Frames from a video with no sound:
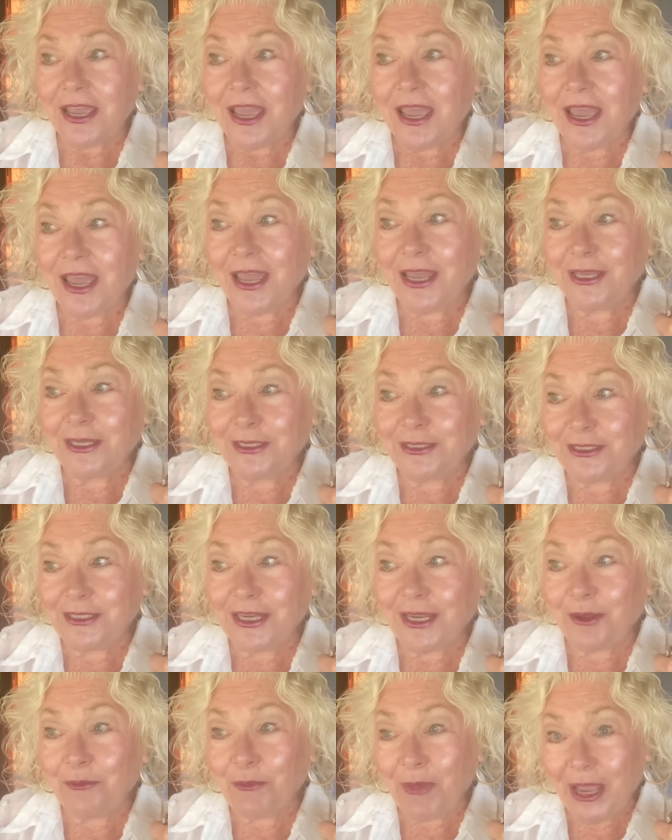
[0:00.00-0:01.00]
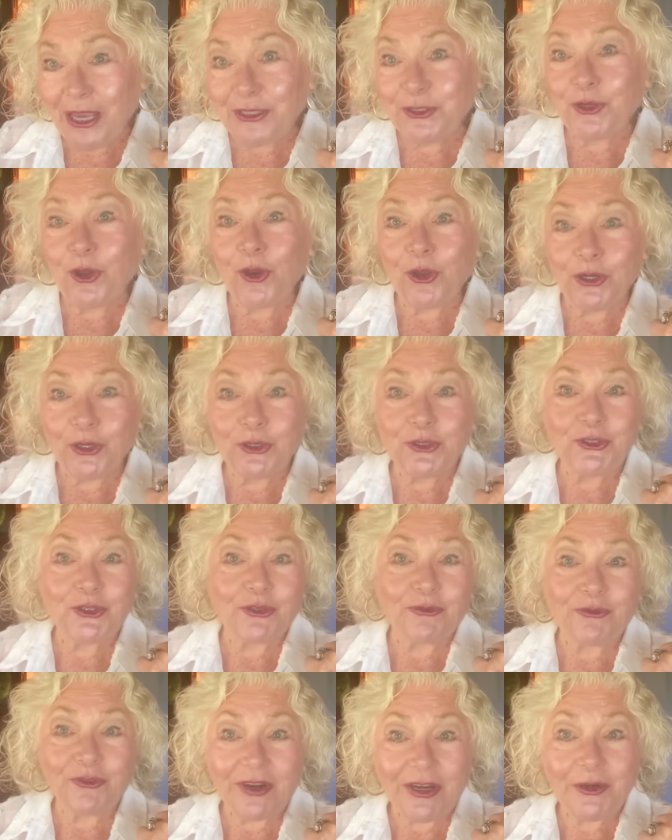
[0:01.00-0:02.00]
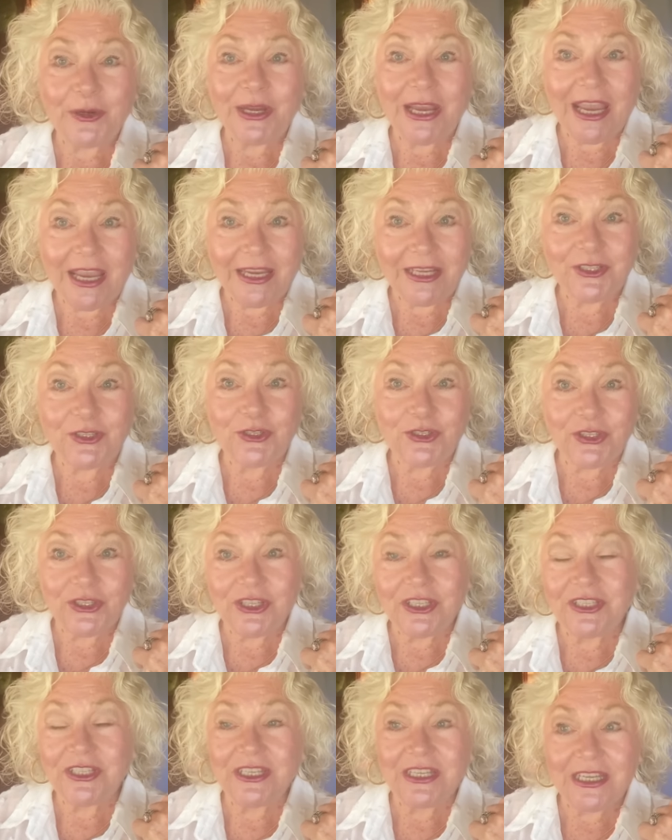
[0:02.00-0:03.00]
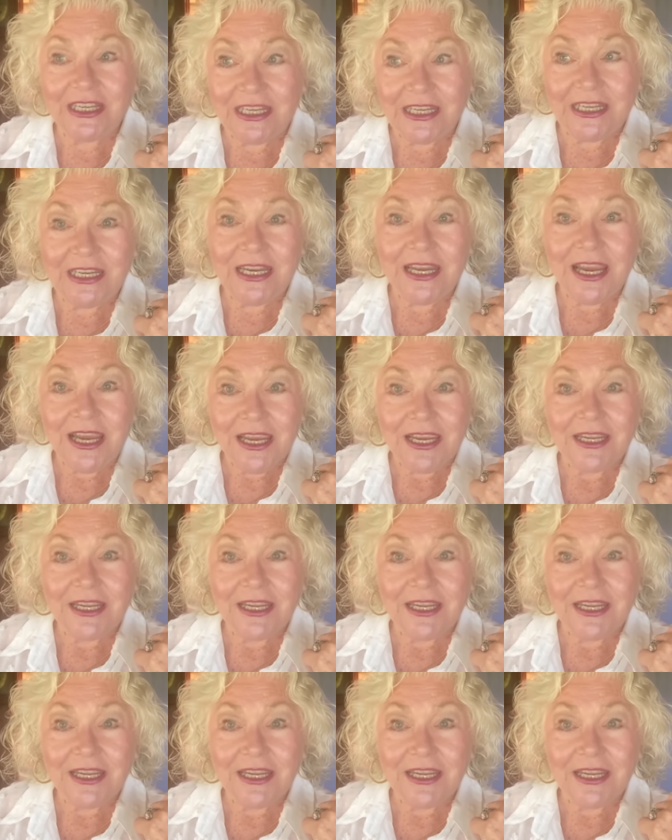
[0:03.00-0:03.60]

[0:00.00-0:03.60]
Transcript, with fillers: And my daughters are very anxious to see